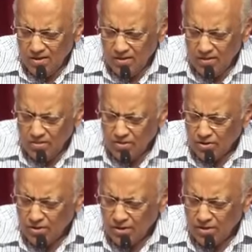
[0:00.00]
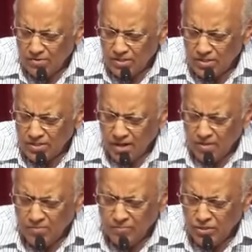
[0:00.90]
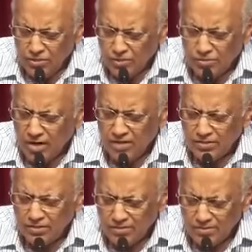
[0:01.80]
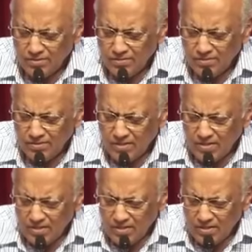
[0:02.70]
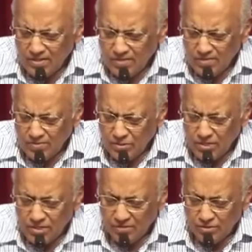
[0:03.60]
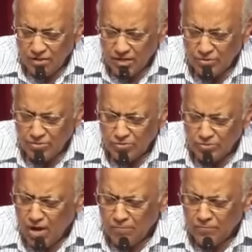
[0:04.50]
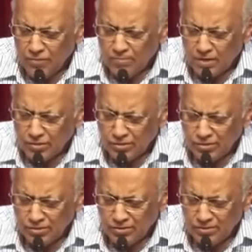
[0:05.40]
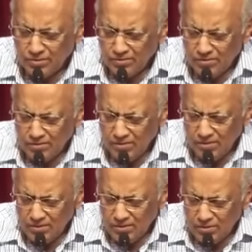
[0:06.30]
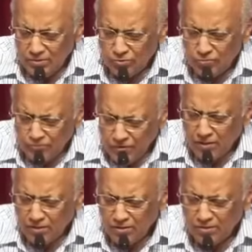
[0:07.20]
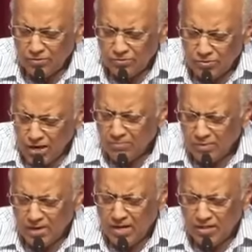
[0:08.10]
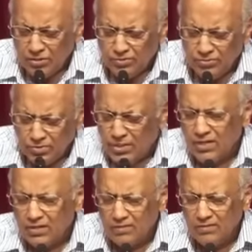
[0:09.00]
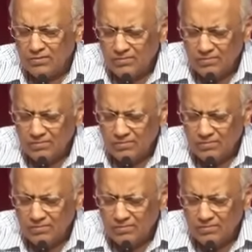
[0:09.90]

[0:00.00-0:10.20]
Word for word: And the authority there is in the name of Jesus Christ, which the devil tries to rob from us through fear, through compromise, through sin.